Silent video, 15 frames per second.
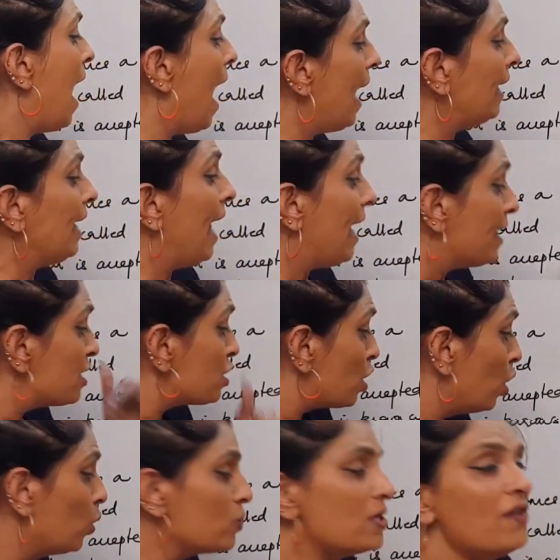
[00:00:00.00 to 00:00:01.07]
An
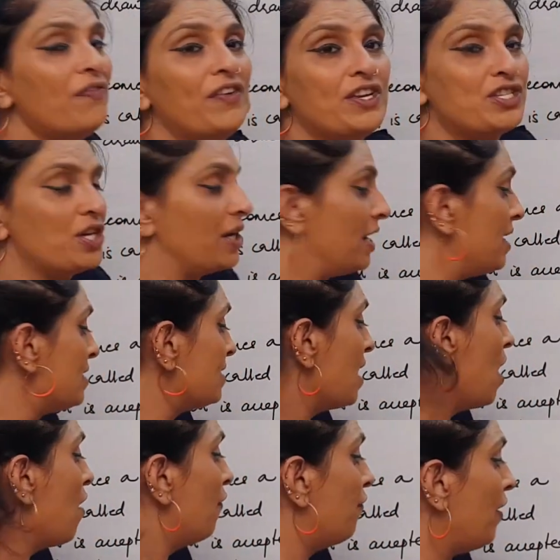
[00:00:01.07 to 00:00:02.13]
exclusive feature is
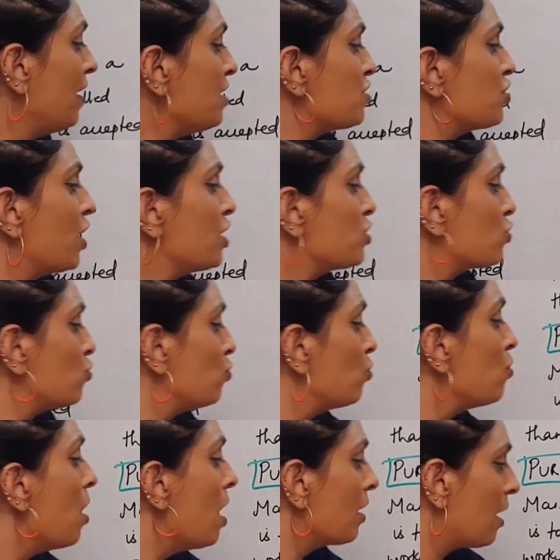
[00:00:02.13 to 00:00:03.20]
funds raised
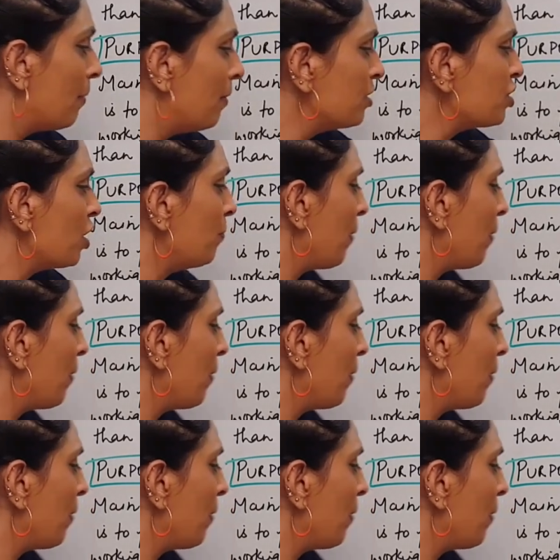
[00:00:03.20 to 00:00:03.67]
through commercial